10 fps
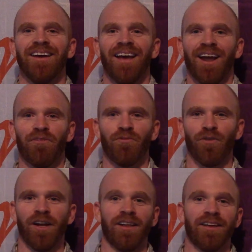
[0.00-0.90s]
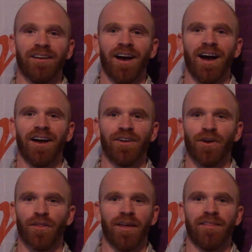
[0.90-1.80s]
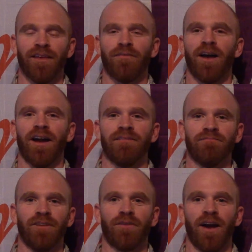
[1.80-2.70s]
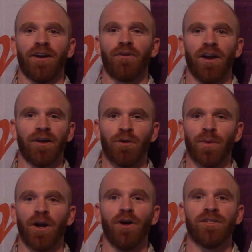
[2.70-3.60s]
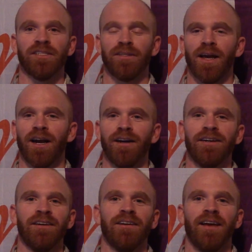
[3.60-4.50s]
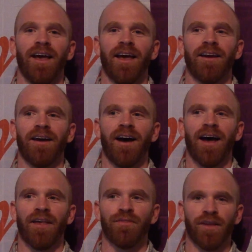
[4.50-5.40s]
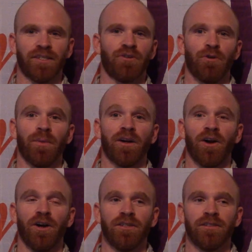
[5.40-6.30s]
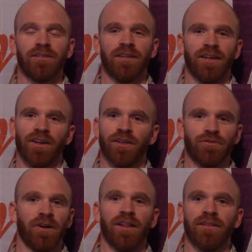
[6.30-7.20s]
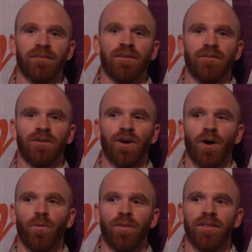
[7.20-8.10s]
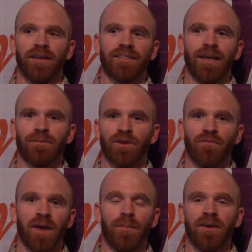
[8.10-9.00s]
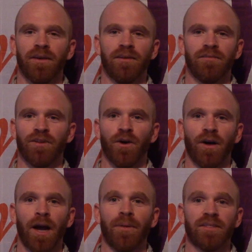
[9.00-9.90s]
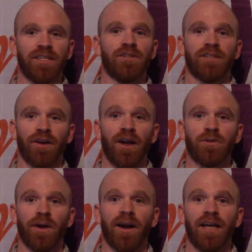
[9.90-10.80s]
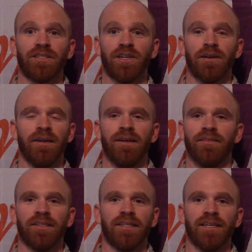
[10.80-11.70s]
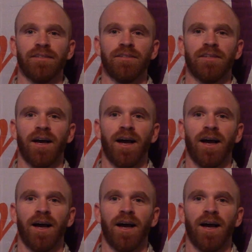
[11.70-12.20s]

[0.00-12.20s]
And really, you know, they've got a great group of coaches there. And this group of girls, it's really, you know, with the exception of maybe, you know, a couple of seniors that graduated last year, this is